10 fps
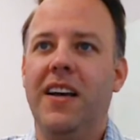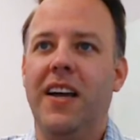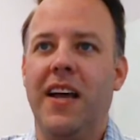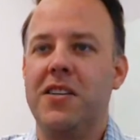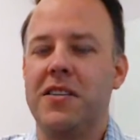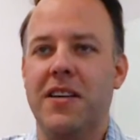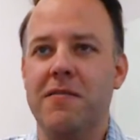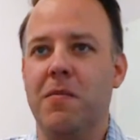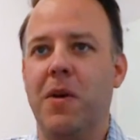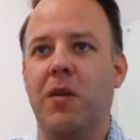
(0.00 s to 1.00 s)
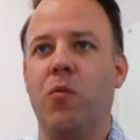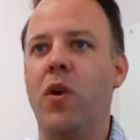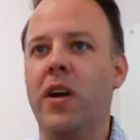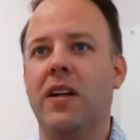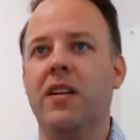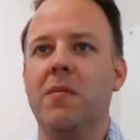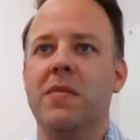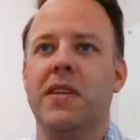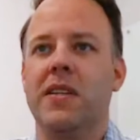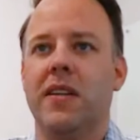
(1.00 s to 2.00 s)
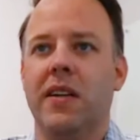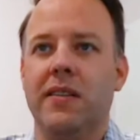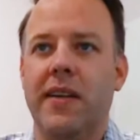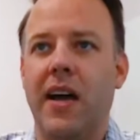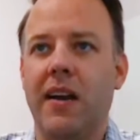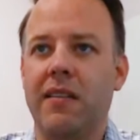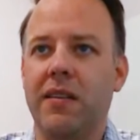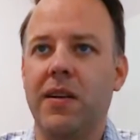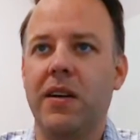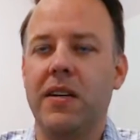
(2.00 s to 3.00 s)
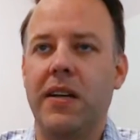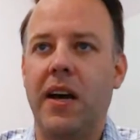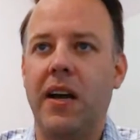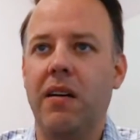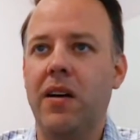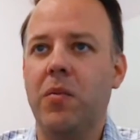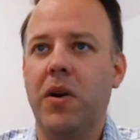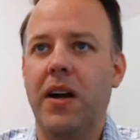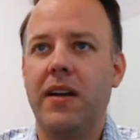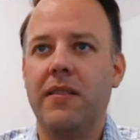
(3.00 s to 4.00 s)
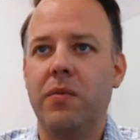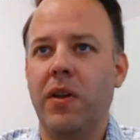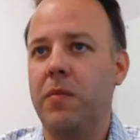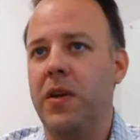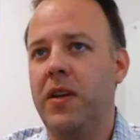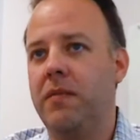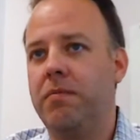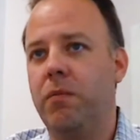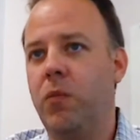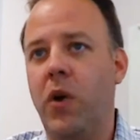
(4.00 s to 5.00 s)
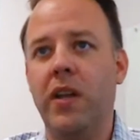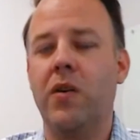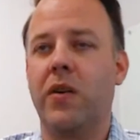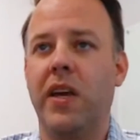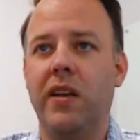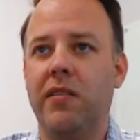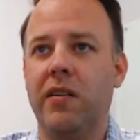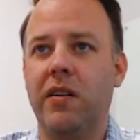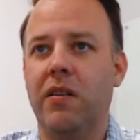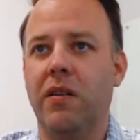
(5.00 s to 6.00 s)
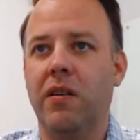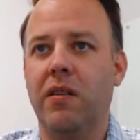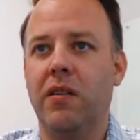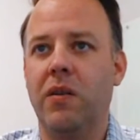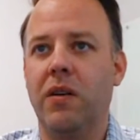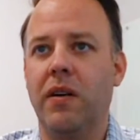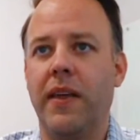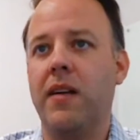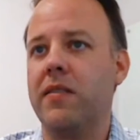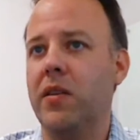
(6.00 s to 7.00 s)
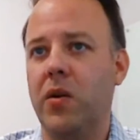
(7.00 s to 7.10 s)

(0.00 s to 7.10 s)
and that just gives them one glimpse into the status of their entire enterprise, whether it be one location or 1,000